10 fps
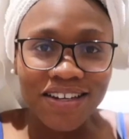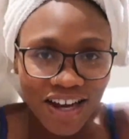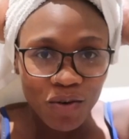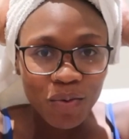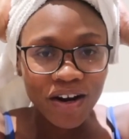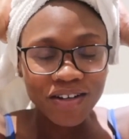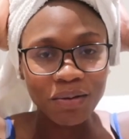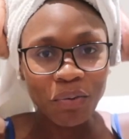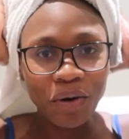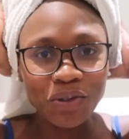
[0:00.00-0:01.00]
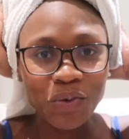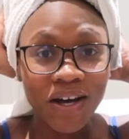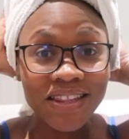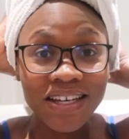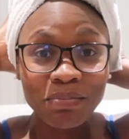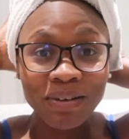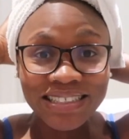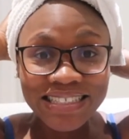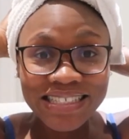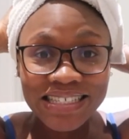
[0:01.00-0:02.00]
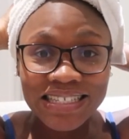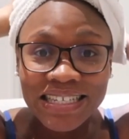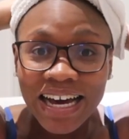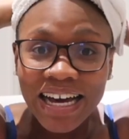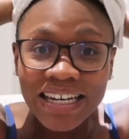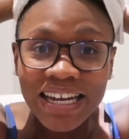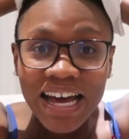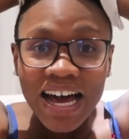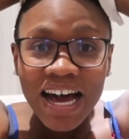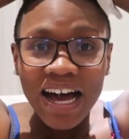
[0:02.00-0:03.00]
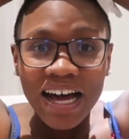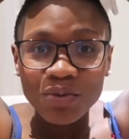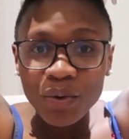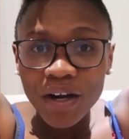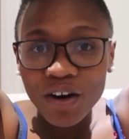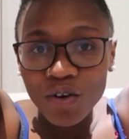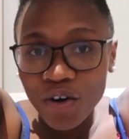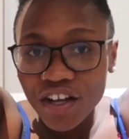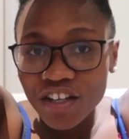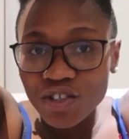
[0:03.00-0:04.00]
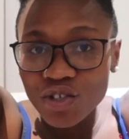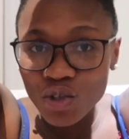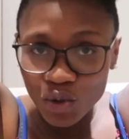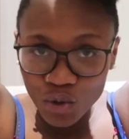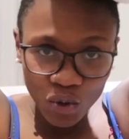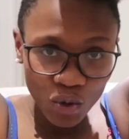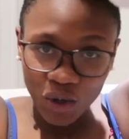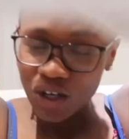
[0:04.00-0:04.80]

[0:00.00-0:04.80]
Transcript: Now we are at the point where that part is done and we are going to